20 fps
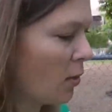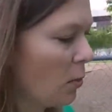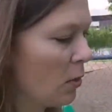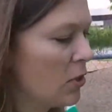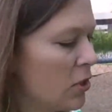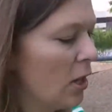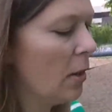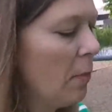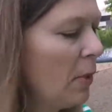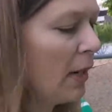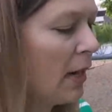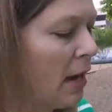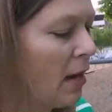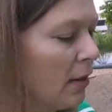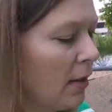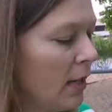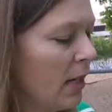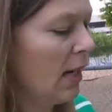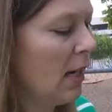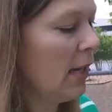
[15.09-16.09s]
We're jumping out
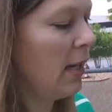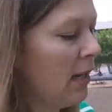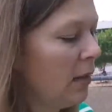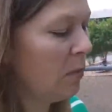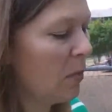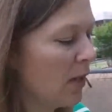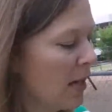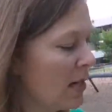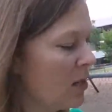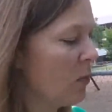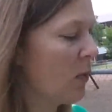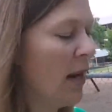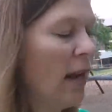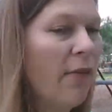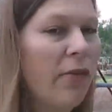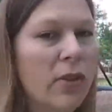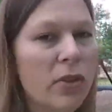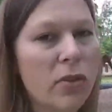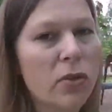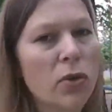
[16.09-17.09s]
and eating because we have
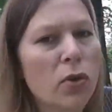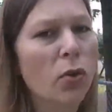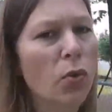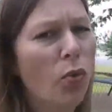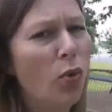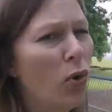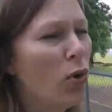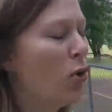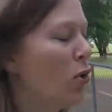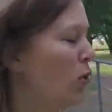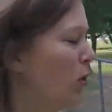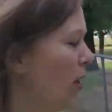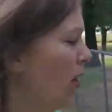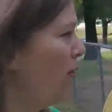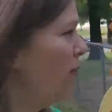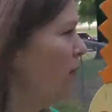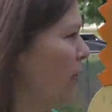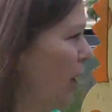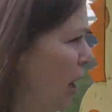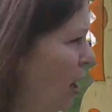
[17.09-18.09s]
this new rule of
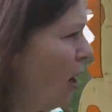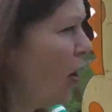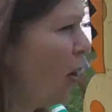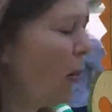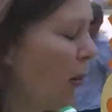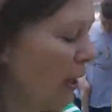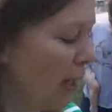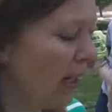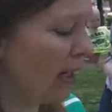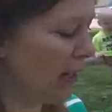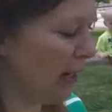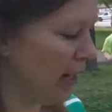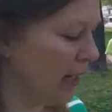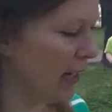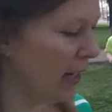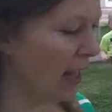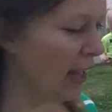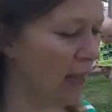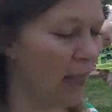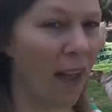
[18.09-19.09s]
no eating
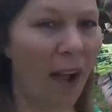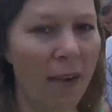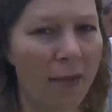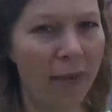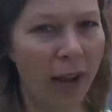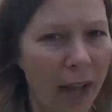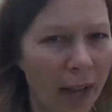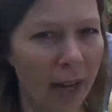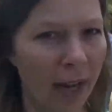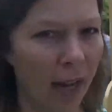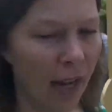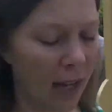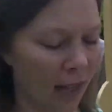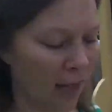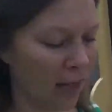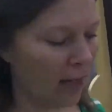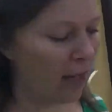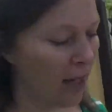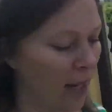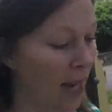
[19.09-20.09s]
in the
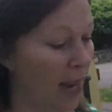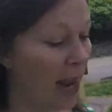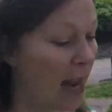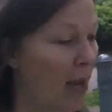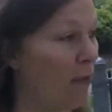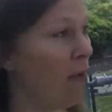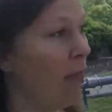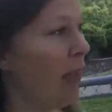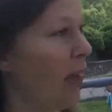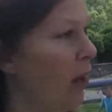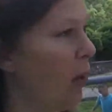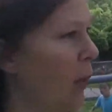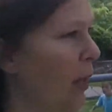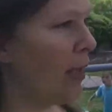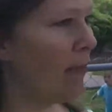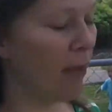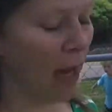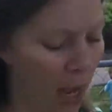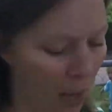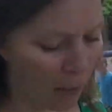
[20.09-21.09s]
van. Even though we
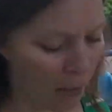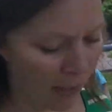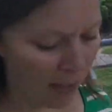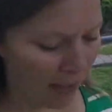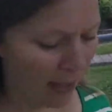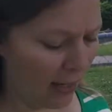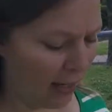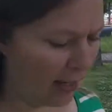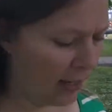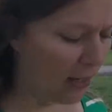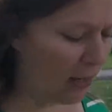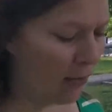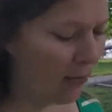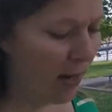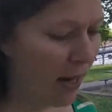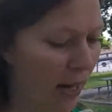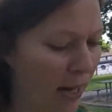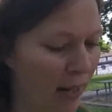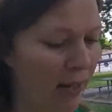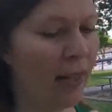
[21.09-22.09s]
have not been eating in the
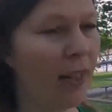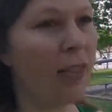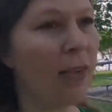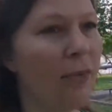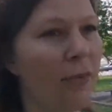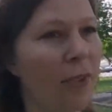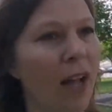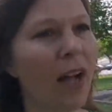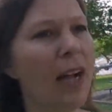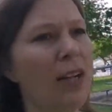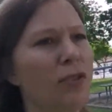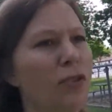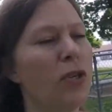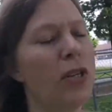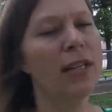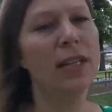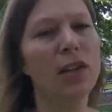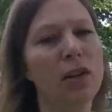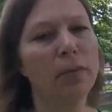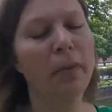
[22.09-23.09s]
van and the flies are
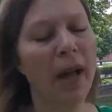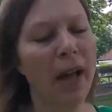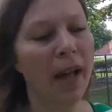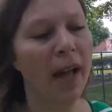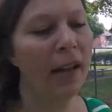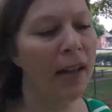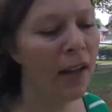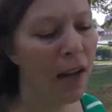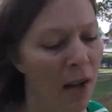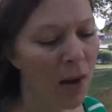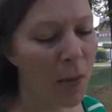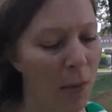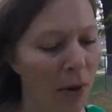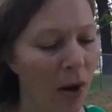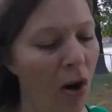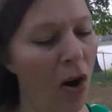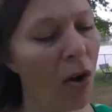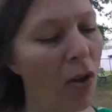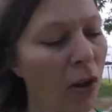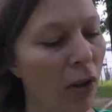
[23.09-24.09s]
still bad, but
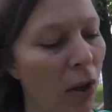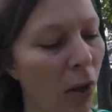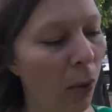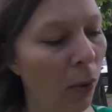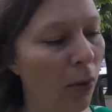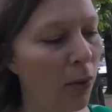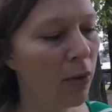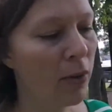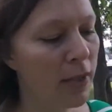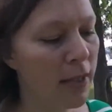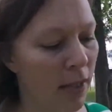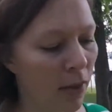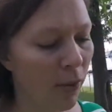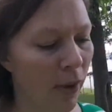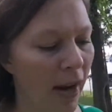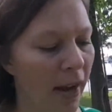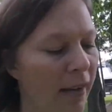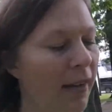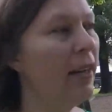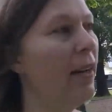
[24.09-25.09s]
all the locals
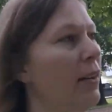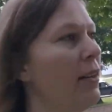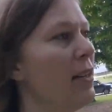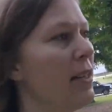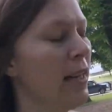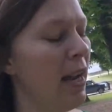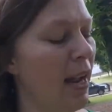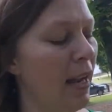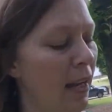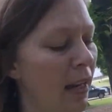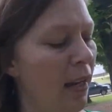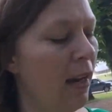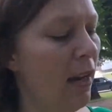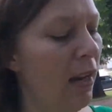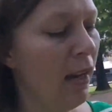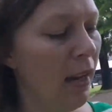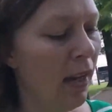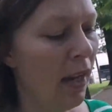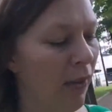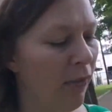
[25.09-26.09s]
around here say
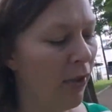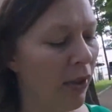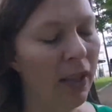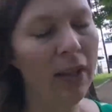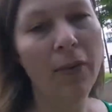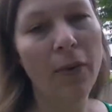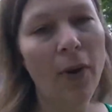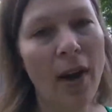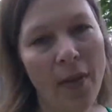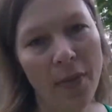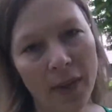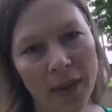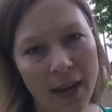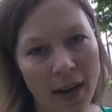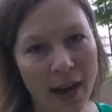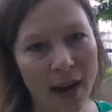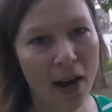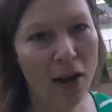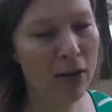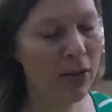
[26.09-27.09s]
if you live around the
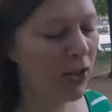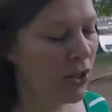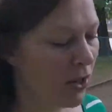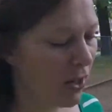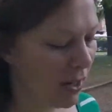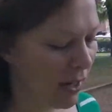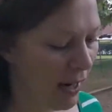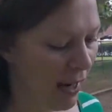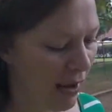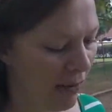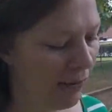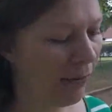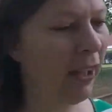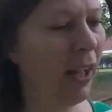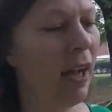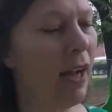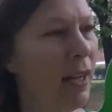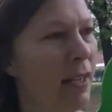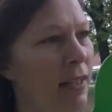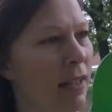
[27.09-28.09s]
cows, you're going to have
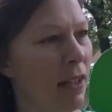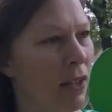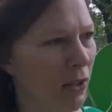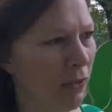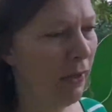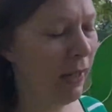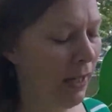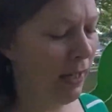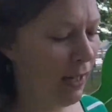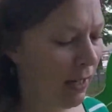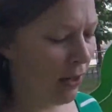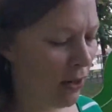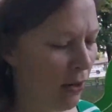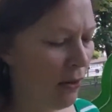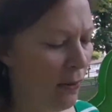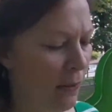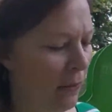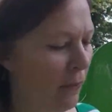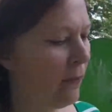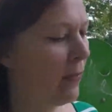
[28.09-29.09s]
flies in your vehicle.